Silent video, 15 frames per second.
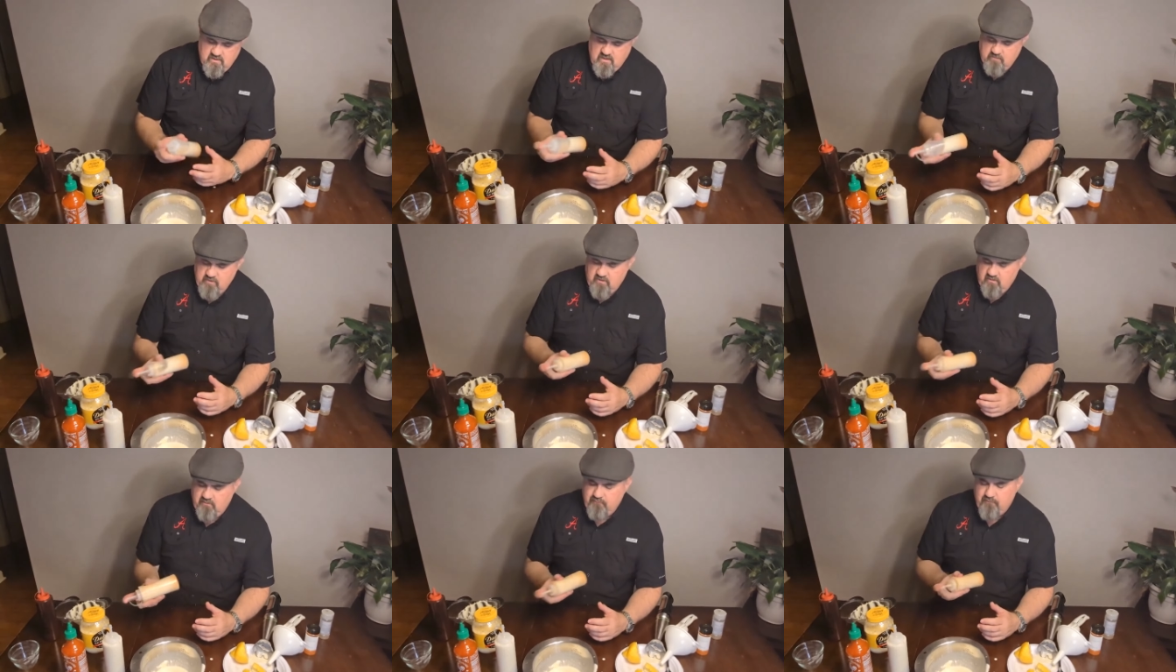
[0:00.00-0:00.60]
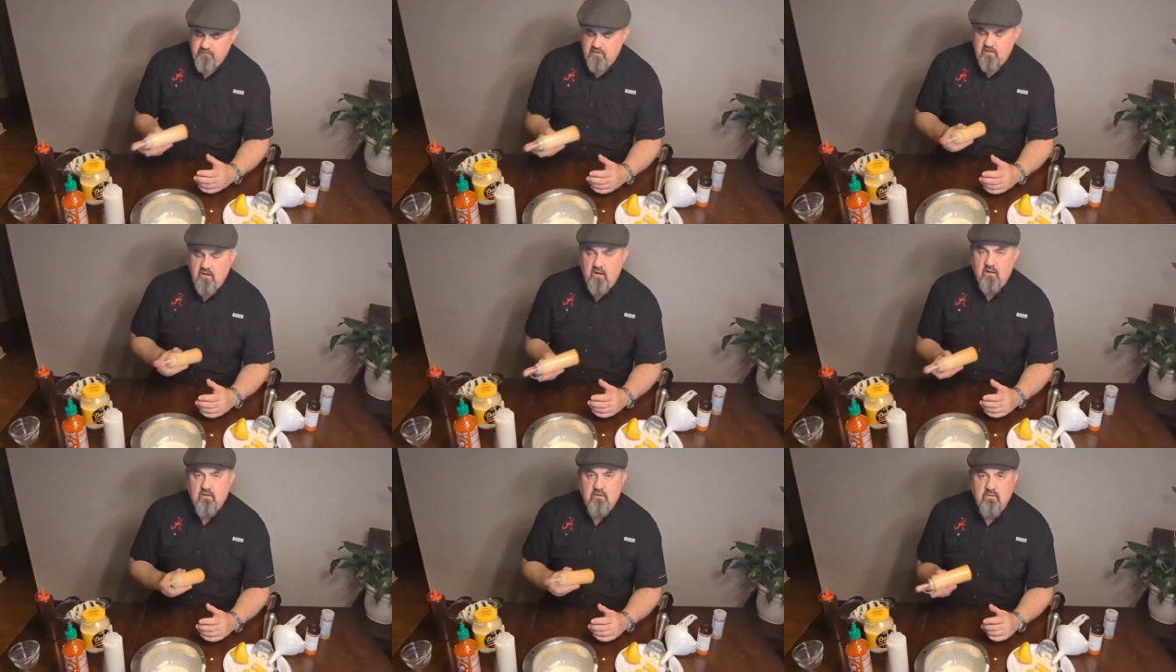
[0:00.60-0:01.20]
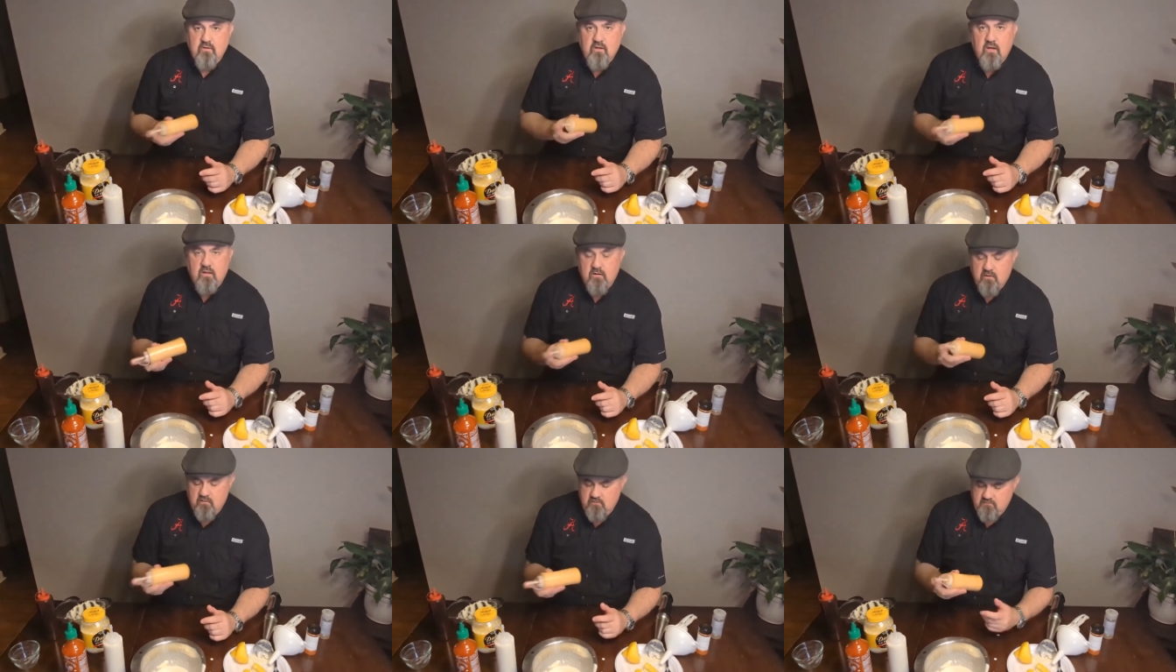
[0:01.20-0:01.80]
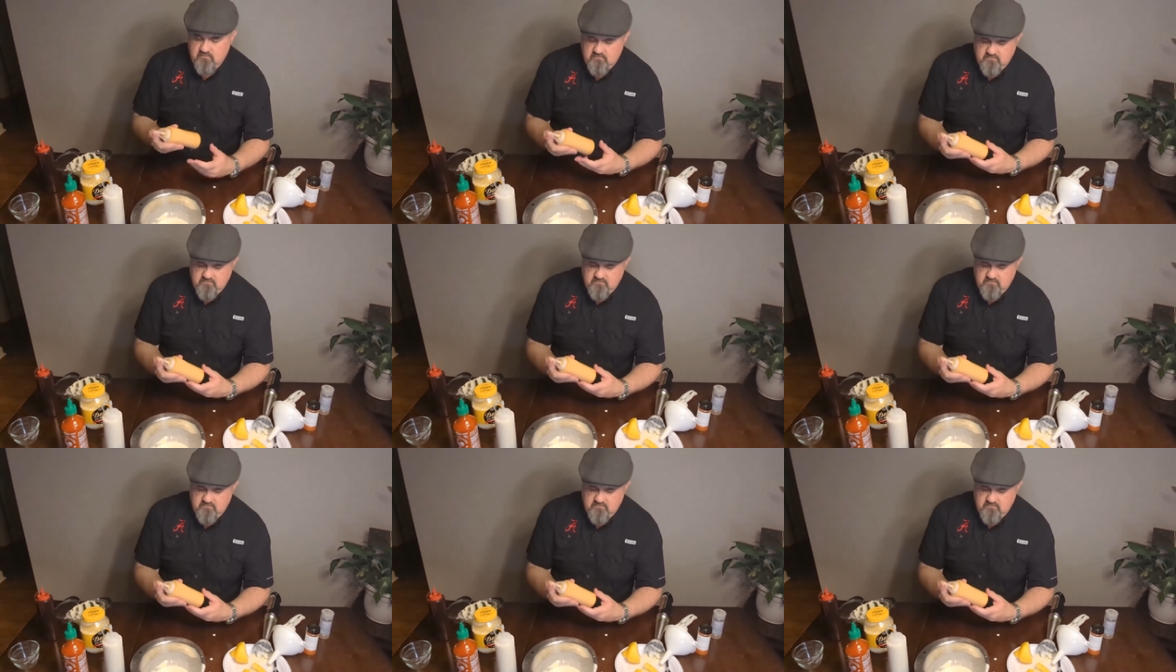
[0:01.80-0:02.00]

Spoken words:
I'm gonna look for the color. The color,